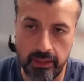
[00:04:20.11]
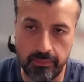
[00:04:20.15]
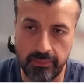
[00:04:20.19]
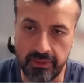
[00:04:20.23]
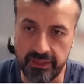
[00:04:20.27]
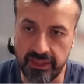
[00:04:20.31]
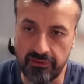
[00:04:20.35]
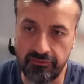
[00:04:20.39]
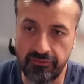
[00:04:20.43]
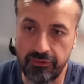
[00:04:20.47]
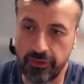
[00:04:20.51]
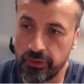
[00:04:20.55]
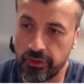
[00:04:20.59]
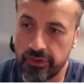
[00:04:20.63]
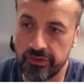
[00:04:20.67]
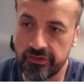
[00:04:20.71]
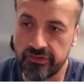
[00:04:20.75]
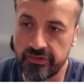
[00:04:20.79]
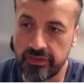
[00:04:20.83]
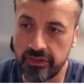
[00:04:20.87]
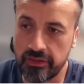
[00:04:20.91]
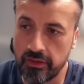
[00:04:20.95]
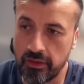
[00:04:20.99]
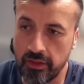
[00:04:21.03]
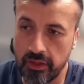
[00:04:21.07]
But definitely you can
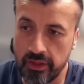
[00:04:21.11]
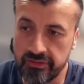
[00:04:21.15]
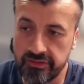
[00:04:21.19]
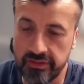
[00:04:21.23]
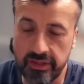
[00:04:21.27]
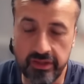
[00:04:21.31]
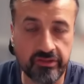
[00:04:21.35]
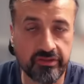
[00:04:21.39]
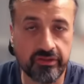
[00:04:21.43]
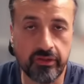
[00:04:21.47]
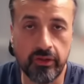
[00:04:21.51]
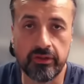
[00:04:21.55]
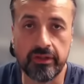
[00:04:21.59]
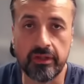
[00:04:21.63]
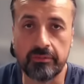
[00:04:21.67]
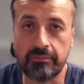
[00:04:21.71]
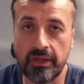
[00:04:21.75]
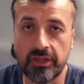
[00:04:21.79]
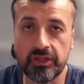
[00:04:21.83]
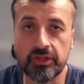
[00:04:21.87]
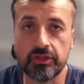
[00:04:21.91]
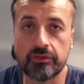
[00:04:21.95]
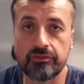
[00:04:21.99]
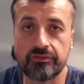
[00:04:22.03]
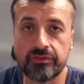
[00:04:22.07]
see, guys, it's only a
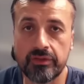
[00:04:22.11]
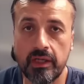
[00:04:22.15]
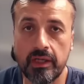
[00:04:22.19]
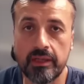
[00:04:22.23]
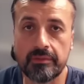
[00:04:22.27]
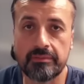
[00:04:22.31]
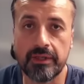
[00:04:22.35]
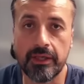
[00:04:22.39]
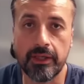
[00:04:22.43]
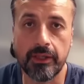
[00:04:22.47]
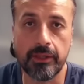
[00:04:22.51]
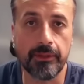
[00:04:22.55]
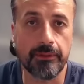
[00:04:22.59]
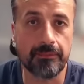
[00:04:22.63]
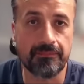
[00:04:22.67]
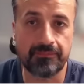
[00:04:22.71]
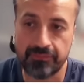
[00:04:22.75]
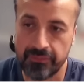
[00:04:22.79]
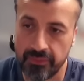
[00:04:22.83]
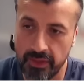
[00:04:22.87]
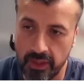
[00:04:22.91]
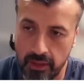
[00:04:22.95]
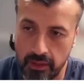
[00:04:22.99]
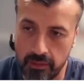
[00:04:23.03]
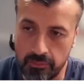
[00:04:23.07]
matter of time now.
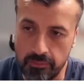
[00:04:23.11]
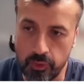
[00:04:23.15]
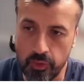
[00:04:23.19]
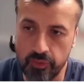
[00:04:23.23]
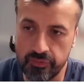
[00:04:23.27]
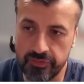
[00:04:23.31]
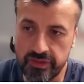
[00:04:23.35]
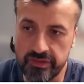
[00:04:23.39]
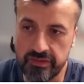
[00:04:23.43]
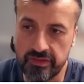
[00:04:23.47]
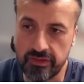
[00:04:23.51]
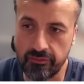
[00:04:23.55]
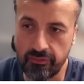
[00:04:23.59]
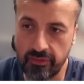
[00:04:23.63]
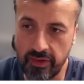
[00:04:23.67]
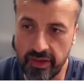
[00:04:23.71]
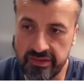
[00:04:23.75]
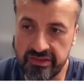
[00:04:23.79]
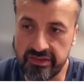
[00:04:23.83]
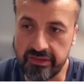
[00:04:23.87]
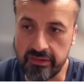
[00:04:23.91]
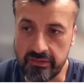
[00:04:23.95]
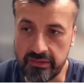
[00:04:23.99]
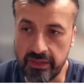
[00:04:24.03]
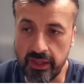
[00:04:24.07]
More of these
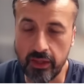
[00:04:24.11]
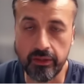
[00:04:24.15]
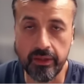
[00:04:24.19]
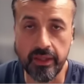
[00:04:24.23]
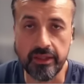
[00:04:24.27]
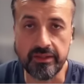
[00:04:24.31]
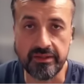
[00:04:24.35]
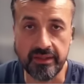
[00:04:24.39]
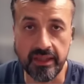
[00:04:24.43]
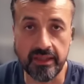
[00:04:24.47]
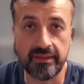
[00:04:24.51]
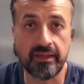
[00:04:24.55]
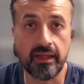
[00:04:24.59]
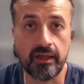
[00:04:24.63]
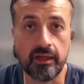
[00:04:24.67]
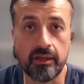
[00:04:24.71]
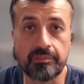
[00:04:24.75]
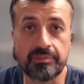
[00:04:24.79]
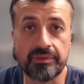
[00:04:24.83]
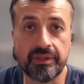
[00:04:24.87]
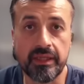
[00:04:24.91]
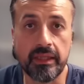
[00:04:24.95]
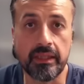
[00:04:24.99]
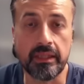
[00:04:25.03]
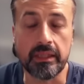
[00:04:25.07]
devices are now going to get that
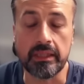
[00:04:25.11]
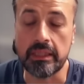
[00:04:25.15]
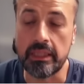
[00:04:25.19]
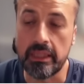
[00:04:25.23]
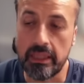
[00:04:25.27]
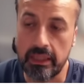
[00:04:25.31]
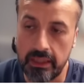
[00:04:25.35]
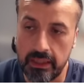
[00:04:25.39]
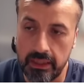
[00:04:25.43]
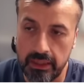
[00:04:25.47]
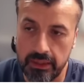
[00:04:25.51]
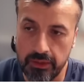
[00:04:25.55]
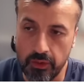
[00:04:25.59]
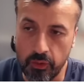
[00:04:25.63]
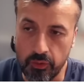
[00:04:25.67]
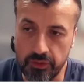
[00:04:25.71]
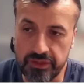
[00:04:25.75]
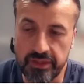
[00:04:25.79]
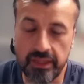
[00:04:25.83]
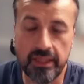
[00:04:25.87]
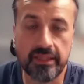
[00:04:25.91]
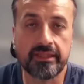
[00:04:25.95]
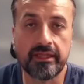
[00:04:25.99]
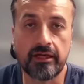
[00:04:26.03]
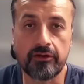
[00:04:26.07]
update. They'll
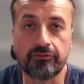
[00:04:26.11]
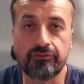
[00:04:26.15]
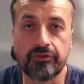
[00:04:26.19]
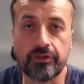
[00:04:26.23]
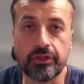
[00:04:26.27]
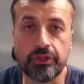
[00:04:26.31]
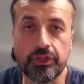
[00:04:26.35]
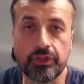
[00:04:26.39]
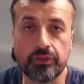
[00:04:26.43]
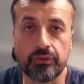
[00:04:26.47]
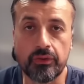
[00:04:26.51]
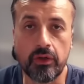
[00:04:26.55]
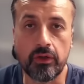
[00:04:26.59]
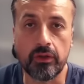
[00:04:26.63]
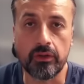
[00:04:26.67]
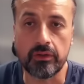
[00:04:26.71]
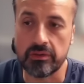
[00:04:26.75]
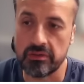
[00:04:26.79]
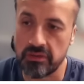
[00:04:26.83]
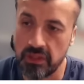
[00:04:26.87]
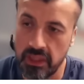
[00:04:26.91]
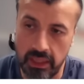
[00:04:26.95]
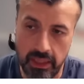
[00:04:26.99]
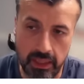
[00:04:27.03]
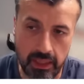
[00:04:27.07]
turn that feature
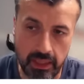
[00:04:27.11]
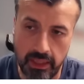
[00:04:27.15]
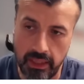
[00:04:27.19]
on.